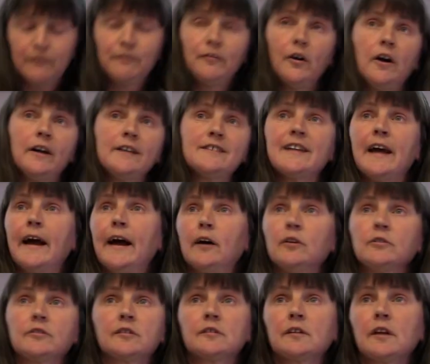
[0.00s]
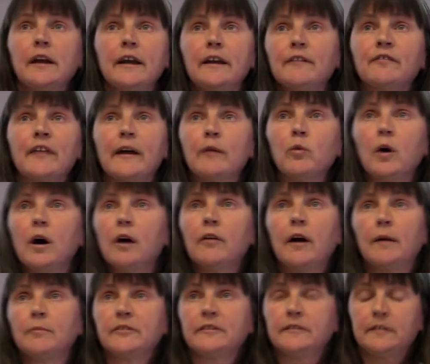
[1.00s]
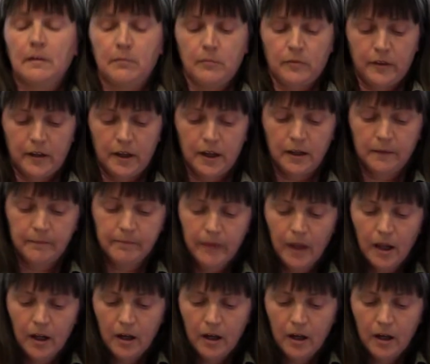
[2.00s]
find out if they were up to something.